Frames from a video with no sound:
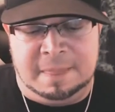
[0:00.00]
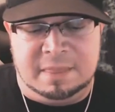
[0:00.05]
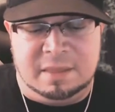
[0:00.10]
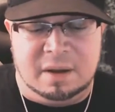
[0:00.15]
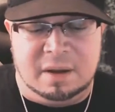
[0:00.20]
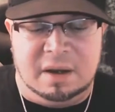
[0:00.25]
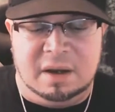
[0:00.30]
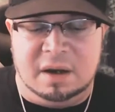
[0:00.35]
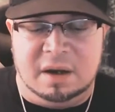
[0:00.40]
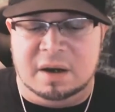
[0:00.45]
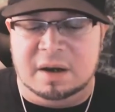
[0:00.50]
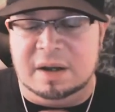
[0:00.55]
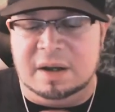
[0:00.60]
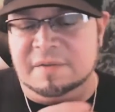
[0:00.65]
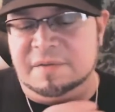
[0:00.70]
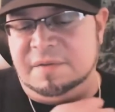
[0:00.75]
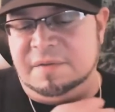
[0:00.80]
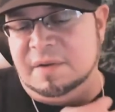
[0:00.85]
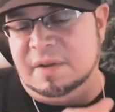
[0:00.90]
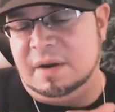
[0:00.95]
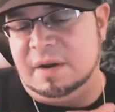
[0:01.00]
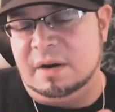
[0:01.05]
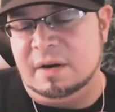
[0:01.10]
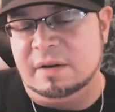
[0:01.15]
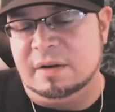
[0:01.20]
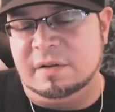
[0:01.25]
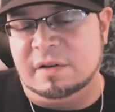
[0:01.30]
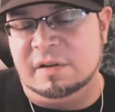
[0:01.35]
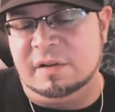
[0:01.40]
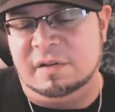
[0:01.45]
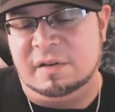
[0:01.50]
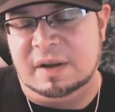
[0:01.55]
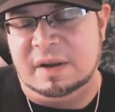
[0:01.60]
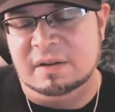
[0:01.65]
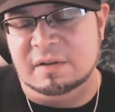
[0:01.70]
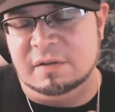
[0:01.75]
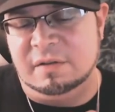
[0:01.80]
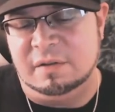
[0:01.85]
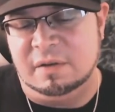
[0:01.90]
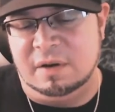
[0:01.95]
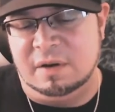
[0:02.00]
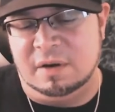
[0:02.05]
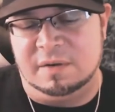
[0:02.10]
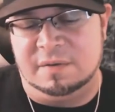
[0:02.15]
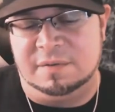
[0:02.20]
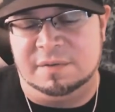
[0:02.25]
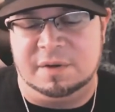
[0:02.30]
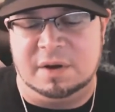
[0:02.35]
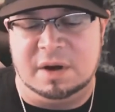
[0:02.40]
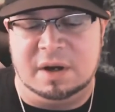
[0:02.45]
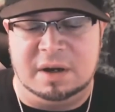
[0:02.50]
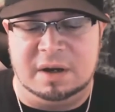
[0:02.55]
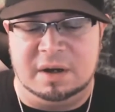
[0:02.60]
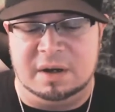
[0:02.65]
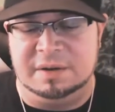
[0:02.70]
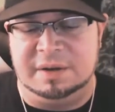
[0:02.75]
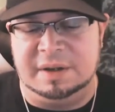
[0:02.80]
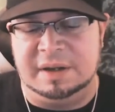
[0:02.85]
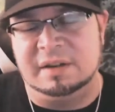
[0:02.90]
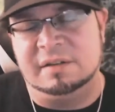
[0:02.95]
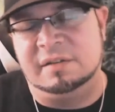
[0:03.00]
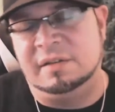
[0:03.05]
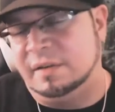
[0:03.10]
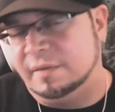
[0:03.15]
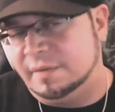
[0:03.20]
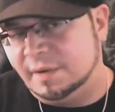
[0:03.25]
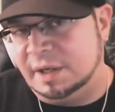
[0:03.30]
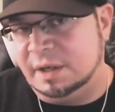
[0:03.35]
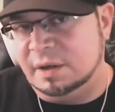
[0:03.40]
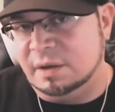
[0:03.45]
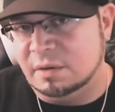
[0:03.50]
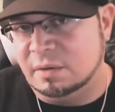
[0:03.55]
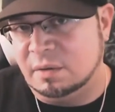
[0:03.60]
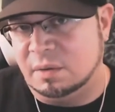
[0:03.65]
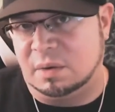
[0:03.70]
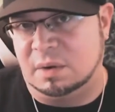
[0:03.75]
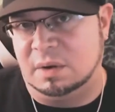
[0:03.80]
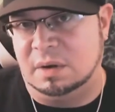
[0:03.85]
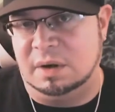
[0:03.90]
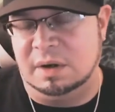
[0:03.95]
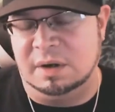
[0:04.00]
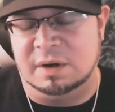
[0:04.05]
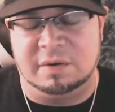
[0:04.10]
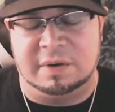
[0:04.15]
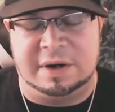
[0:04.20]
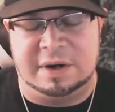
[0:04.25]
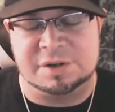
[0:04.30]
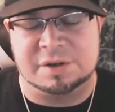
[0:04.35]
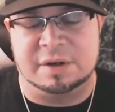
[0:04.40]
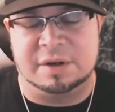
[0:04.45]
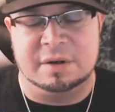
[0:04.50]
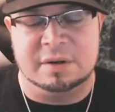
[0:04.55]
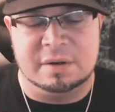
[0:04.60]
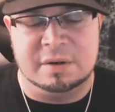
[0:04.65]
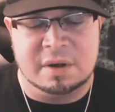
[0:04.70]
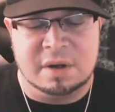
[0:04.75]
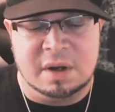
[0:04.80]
If there is a sense of negativity or aggression,